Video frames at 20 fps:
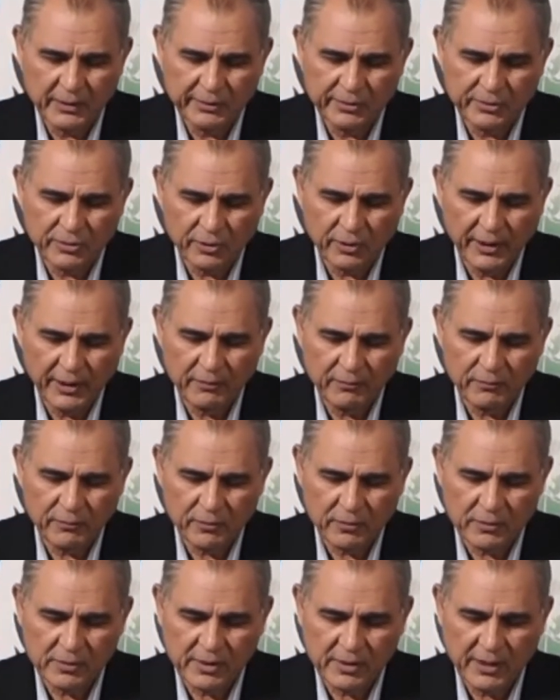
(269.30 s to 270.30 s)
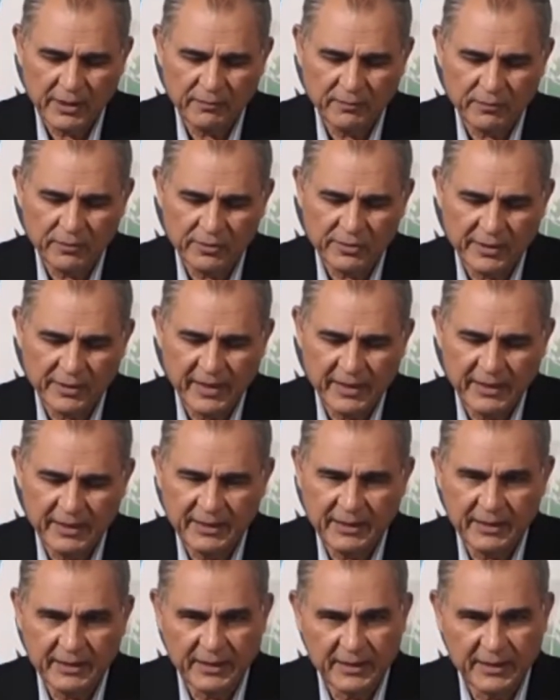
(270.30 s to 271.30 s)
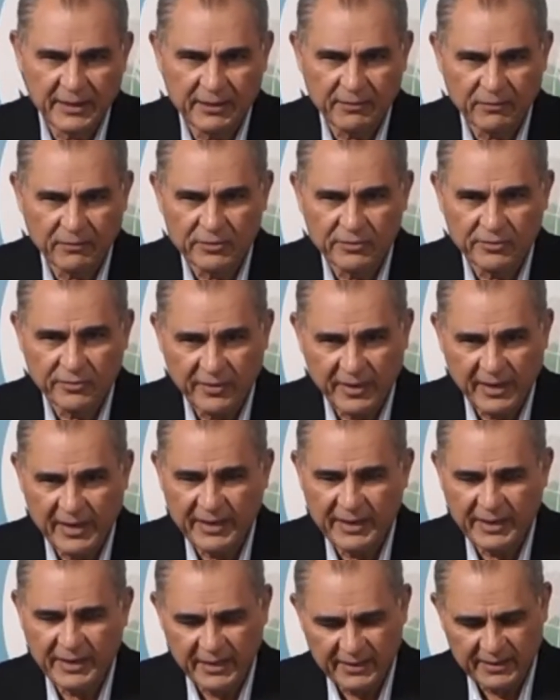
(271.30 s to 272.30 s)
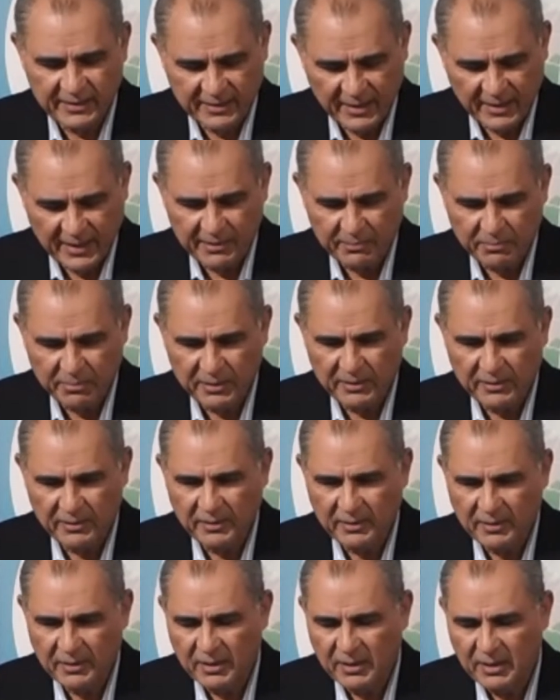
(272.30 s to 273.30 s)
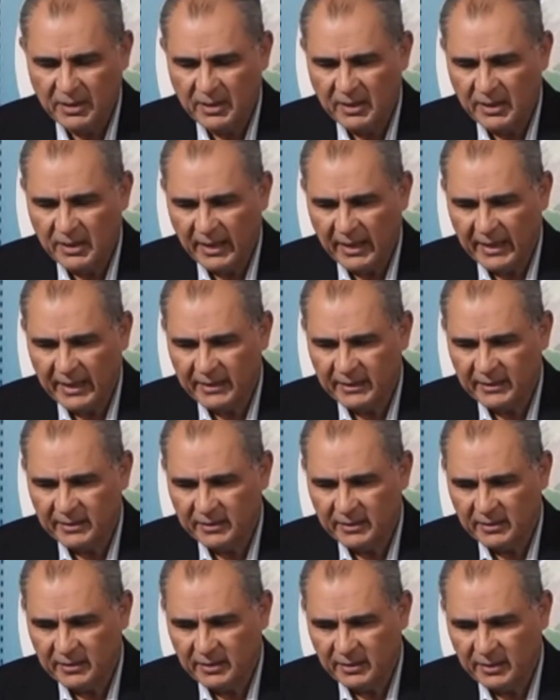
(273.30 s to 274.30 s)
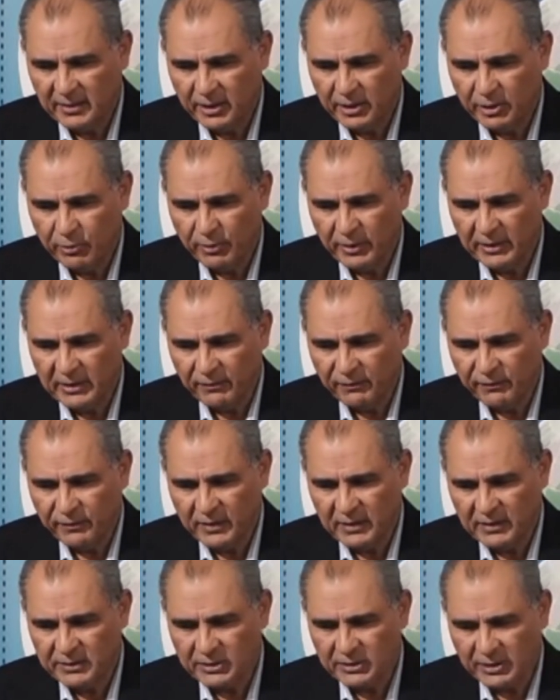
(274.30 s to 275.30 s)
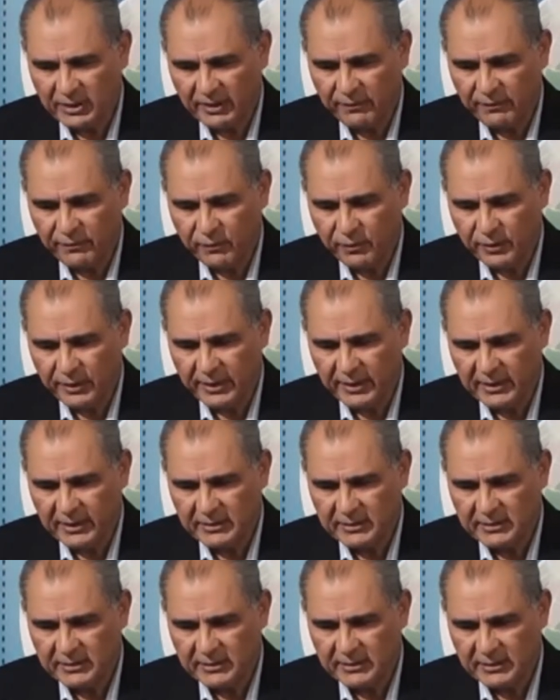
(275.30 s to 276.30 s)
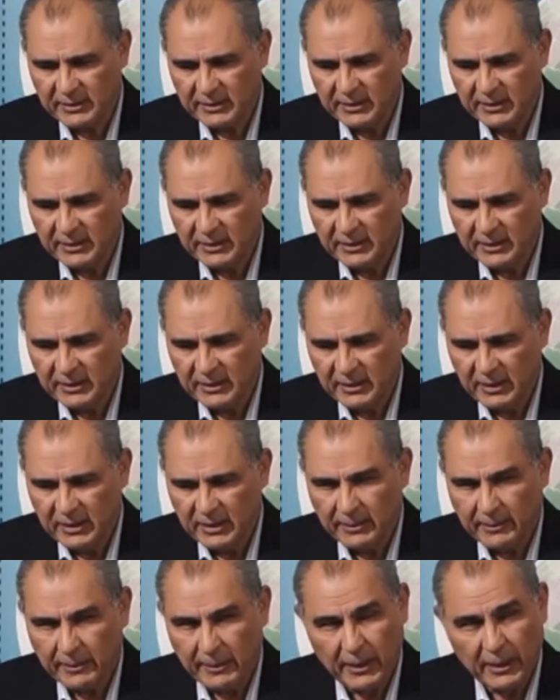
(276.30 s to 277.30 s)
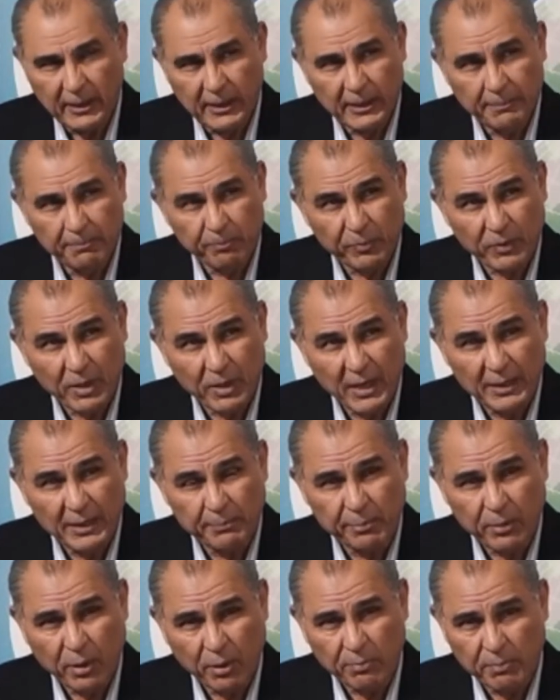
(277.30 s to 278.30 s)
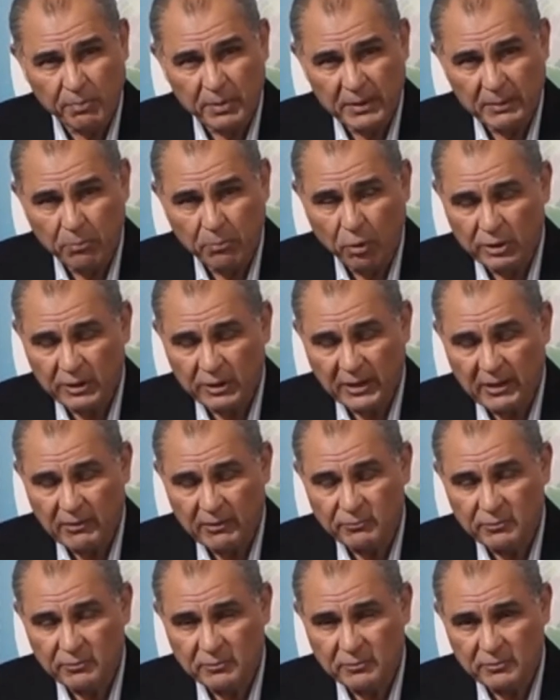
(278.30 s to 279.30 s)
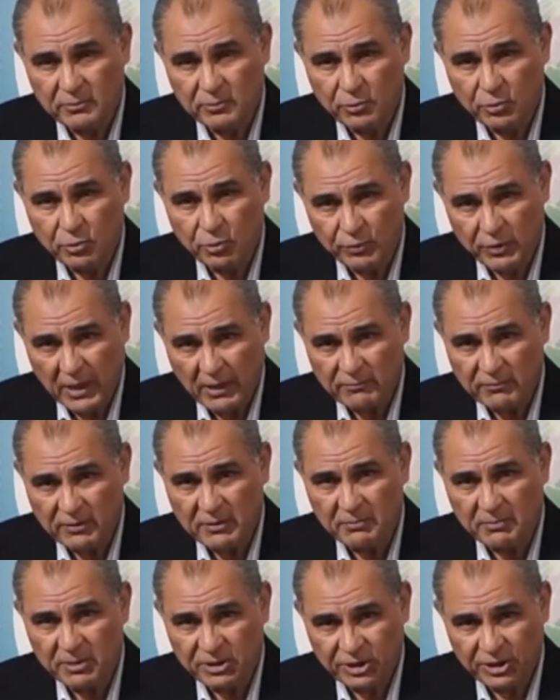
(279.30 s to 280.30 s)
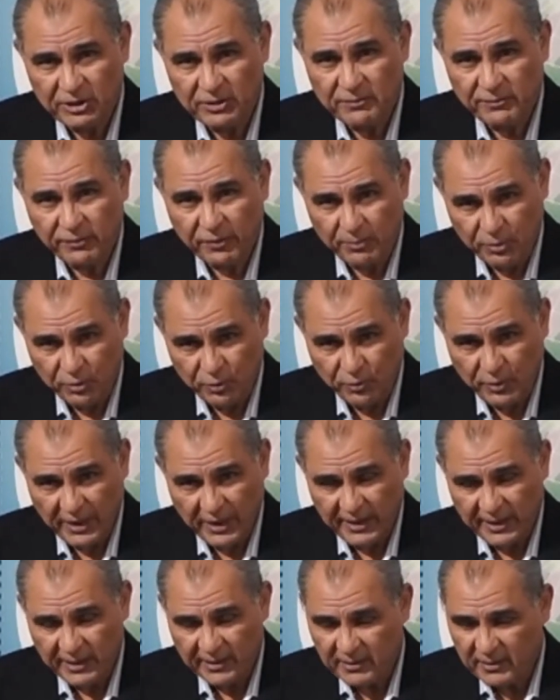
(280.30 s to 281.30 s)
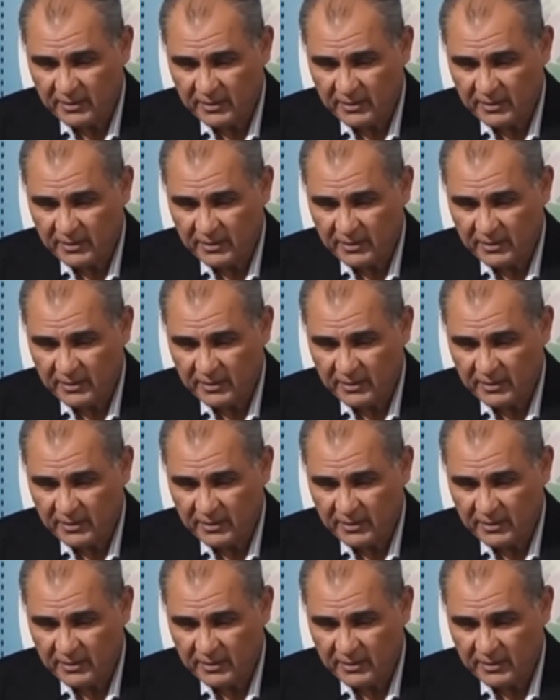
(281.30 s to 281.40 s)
So it was it was really it was really incredible, and during the first three four years, uh, I probably bought around two thousand machines from U K.